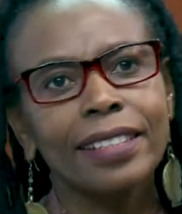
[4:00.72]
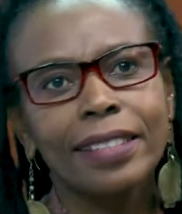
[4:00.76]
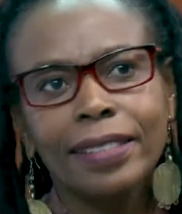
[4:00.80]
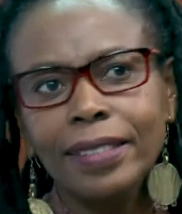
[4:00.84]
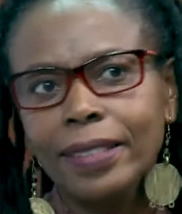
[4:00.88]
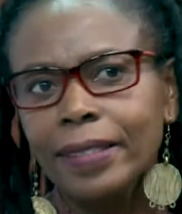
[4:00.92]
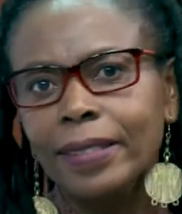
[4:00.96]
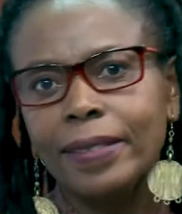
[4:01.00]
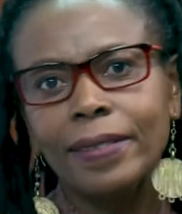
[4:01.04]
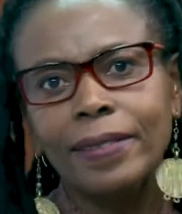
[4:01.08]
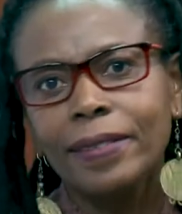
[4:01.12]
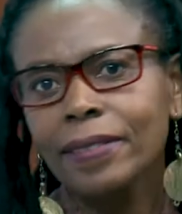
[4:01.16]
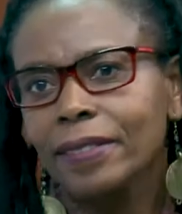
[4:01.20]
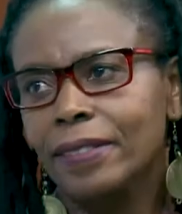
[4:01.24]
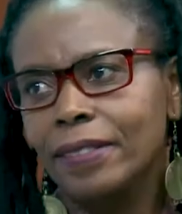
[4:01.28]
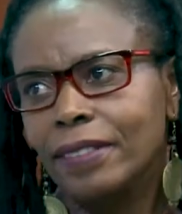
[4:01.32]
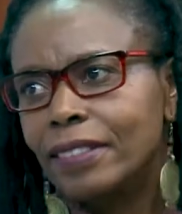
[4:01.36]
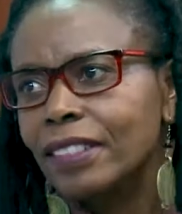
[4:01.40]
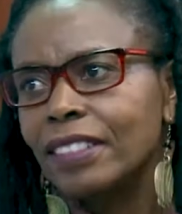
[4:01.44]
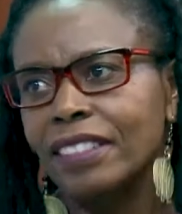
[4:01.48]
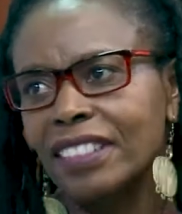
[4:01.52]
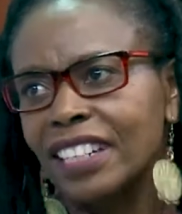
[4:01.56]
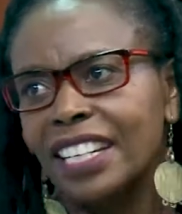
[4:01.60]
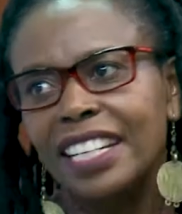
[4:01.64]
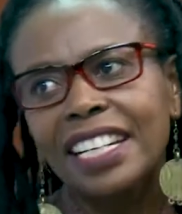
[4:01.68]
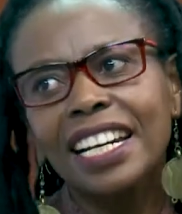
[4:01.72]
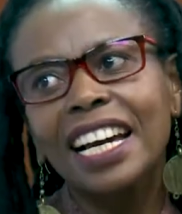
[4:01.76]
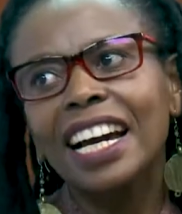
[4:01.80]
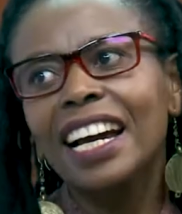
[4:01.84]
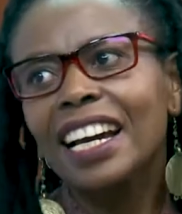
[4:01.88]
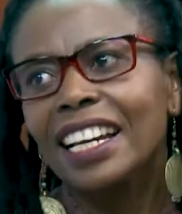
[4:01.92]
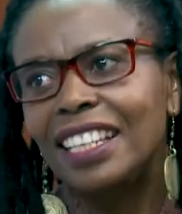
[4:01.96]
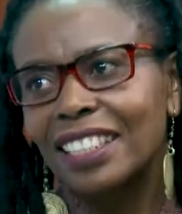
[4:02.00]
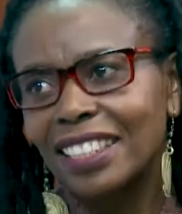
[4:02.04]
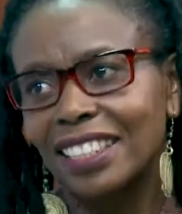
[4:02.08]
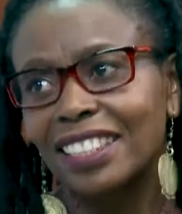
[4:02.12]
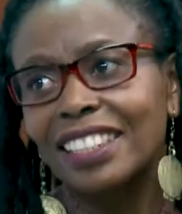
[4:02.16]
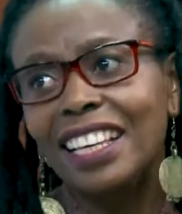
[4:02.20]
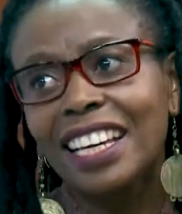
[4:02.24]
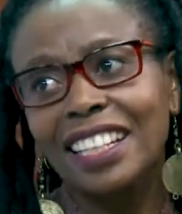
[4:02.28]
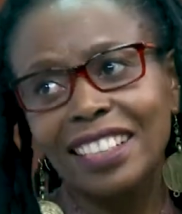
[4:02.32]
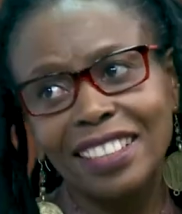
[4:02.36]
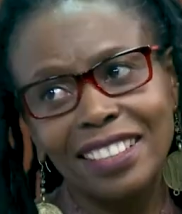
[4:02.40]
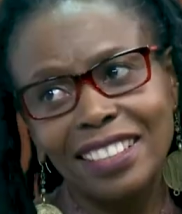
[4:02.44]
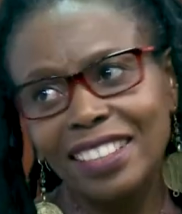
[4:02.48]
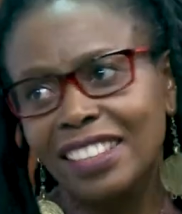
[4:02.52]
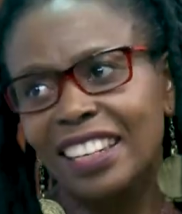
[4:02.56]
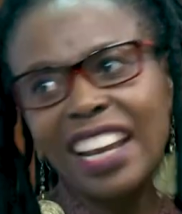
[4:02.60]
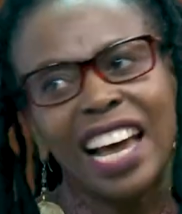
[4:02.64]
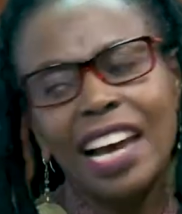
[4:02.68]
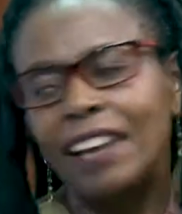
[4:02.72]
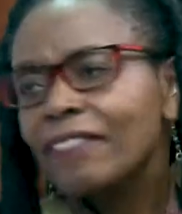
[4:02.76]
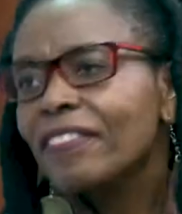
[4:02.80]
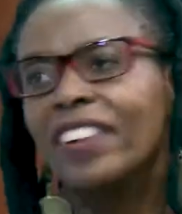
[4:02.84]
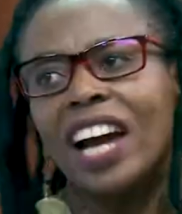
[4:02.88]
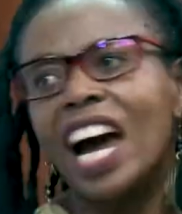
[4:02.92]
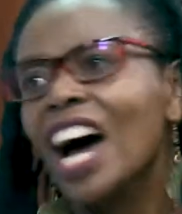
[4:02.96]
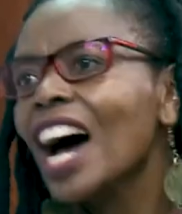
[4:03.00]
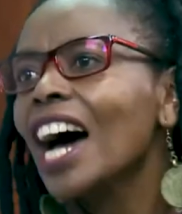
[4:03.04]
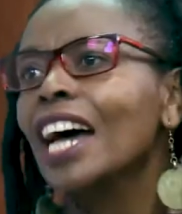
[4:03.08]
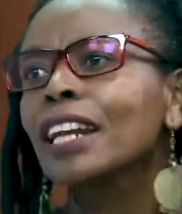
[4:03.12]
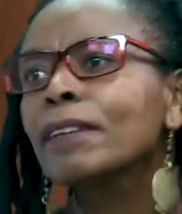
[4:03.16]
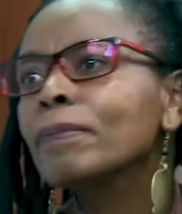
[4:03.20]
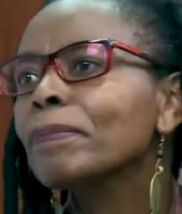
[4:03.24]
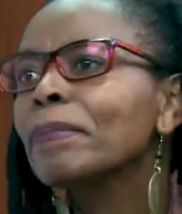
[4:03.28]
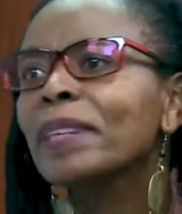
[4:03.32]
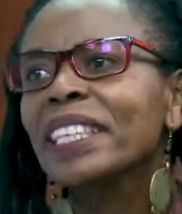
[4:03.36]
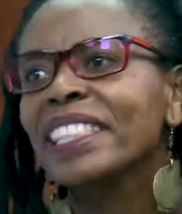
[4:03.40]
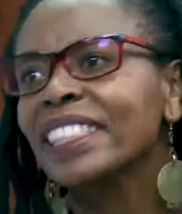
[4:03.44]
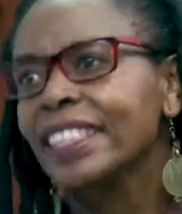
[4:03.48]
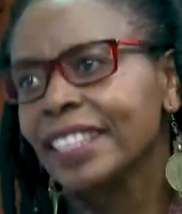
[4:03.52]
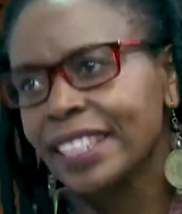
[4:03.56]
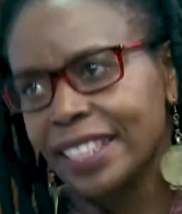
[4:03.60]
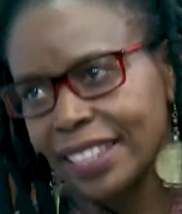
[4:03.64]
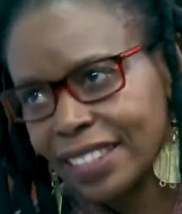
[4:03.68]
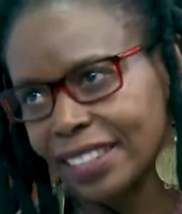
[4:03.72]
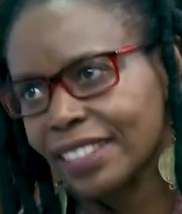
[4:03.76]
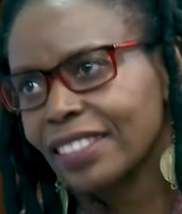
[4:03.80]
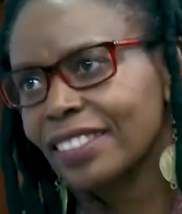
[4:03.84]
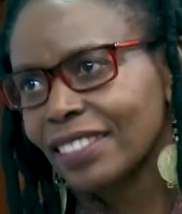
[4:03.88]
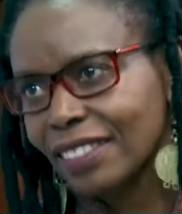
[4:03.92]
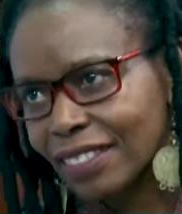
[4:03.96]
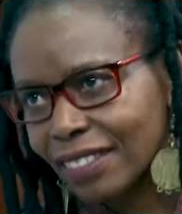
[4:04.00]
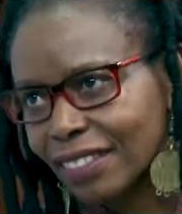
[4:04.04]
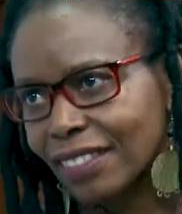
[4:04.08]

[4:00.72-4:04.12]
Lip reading: you realize that life can't be this,